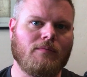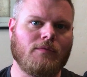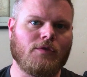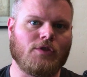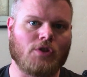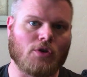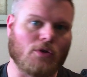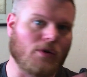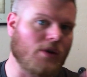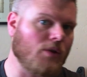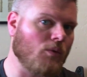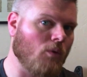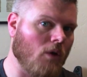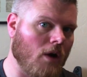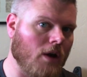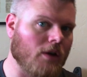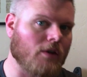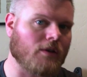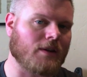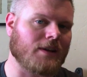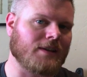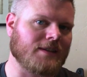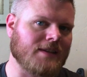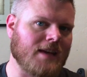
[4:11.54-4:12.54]
dirty
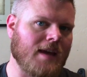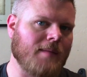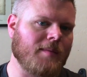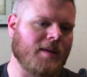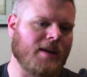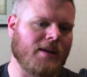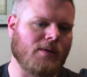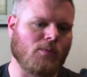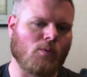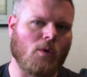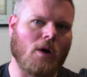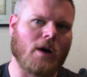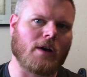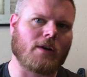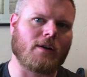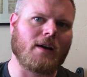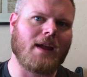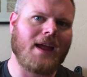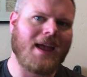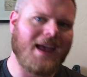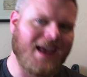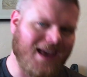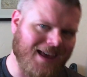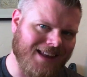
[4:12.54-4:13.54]
water, contaminated
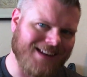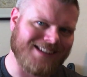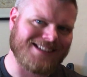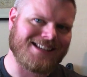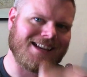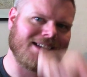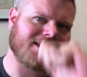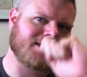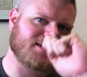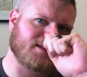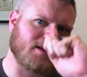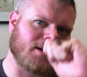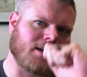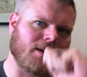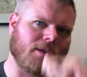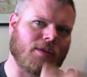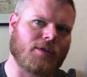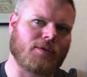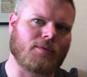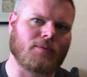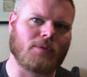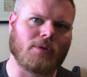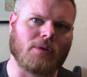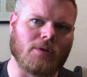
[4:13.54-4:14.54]
water, and as I suck it
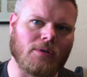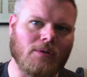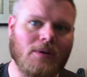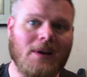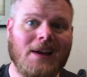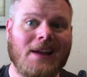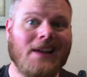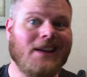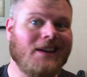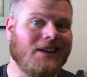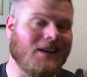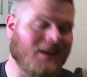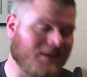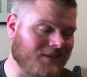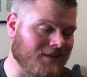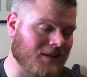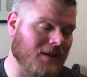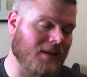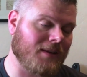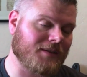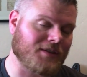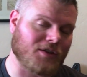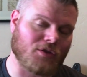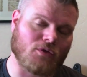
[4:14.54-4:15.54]
through,
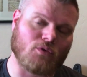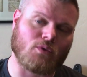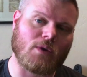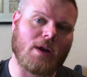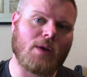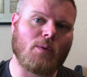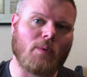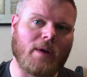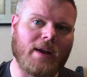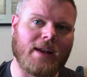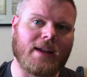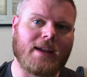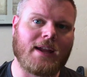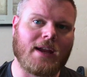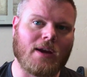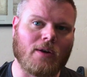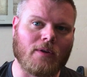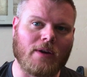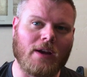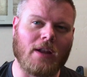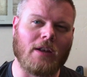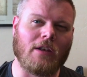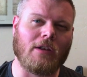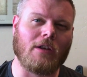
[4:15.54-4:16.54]
that's a great way to
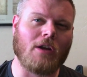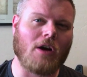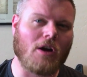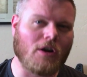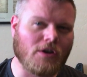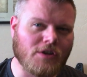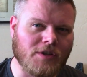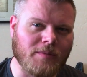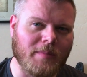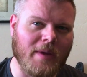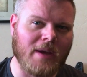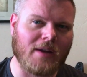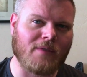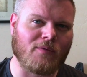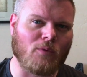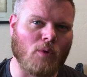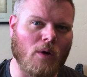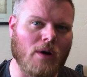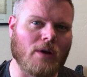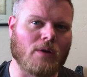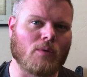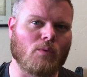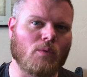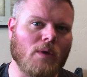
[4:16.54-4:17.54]
carry a large amount of
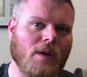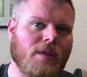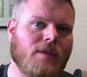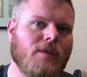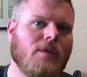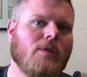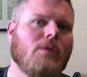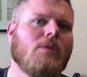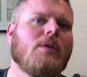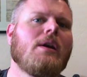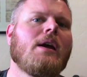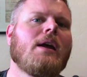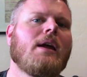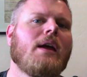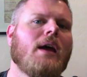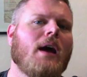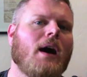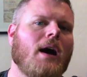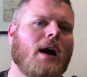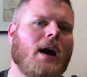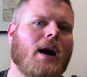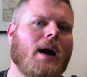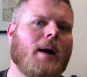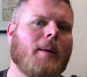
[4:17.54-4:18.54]
water with you,
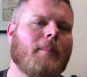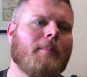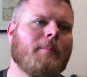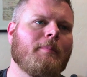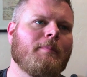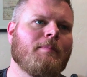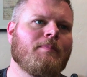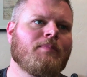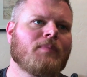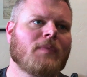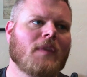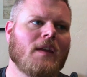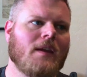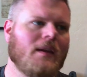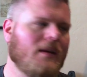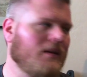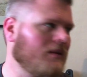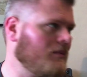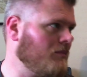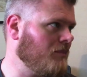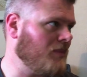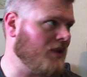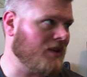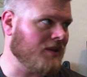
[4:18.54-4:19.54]

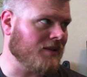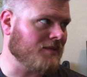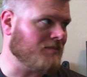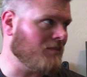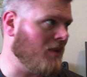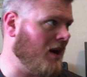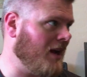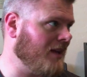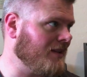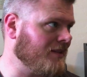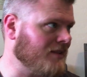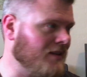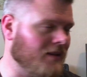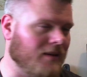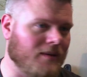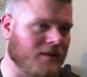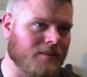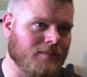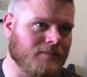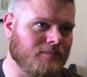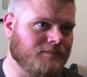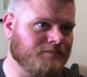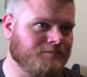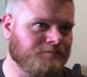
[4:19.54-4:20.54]
because mine's
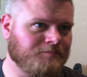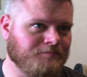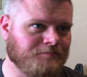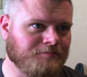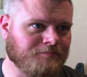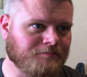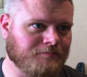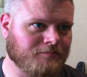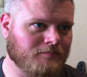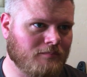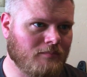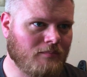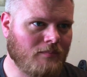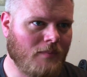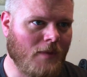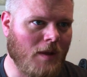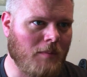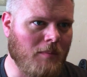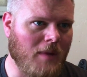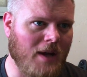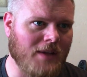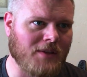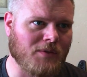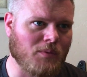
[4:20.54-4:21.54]

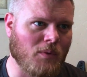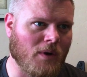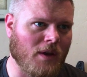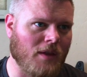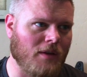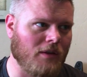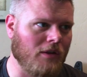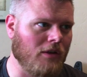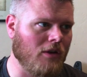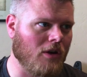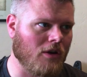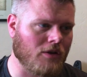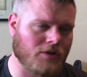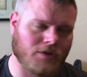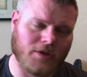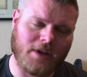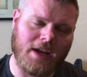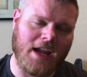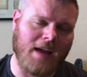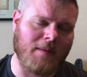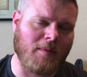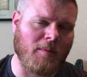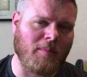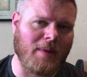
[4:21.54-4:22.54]
one of the larger
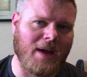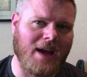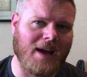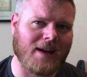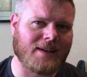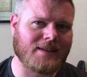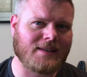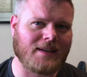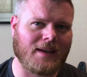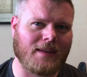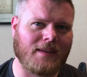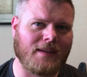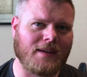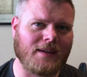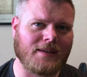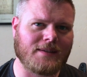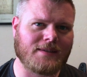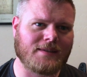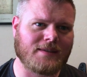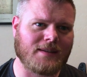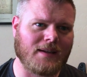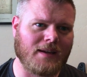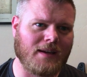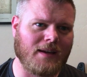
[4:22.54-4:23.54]
Camelbacks. I think
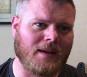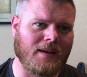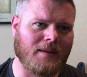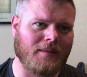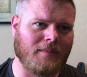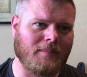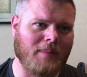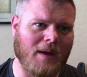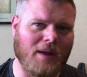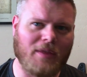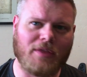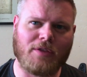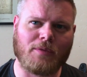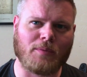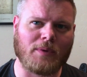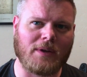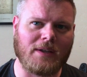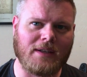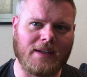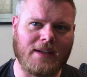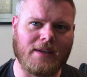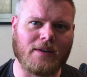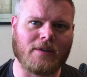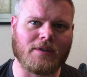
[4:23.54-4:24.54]
it's about 3
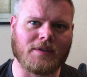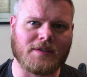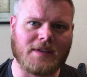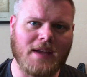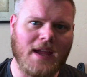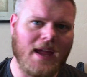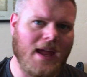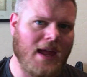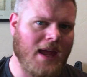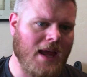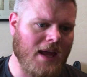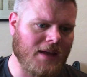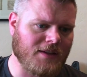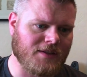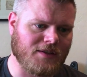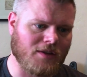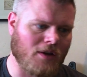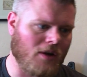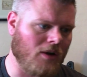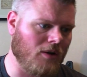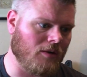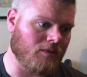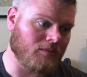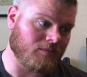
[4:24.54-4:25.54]
liters, and
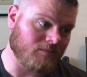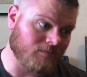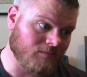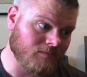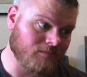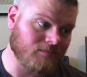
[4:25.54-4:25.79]
so